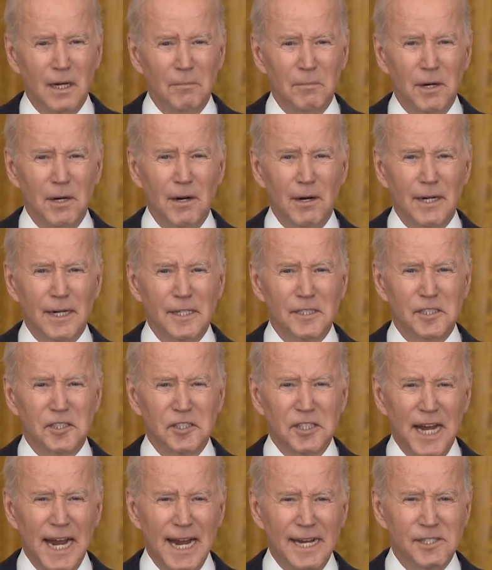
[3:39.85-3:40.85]
America
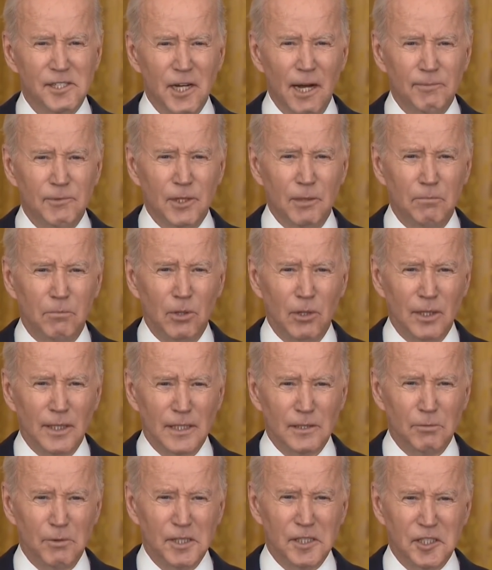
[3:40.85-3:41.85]
stands up to
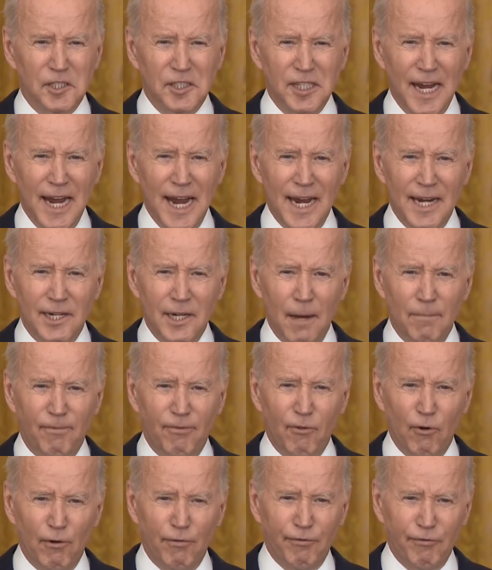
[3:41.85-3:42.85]
bullies. We stand up
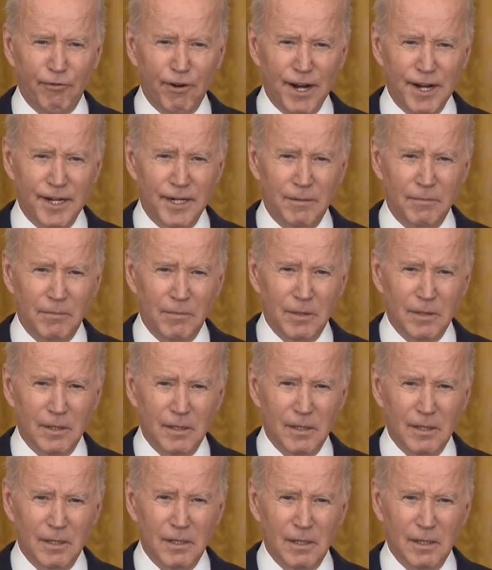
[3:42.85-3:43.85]
for freedom.
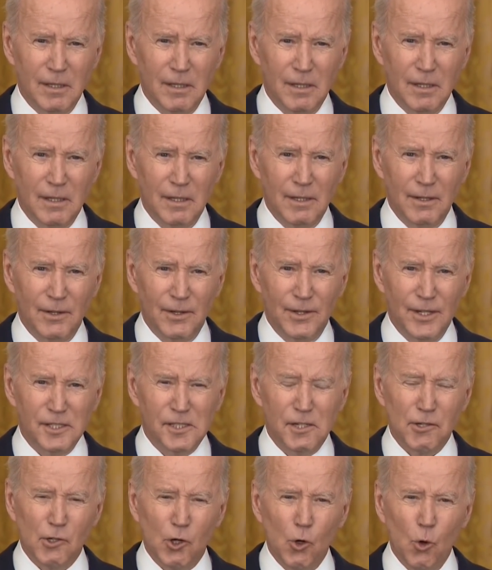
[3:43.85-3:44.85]

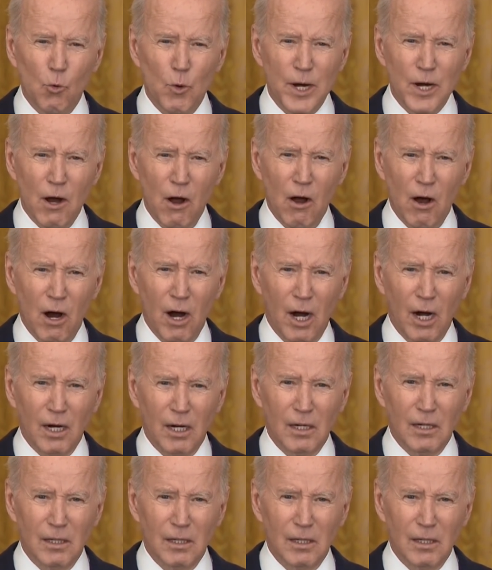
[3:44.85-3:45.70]
This is who we are.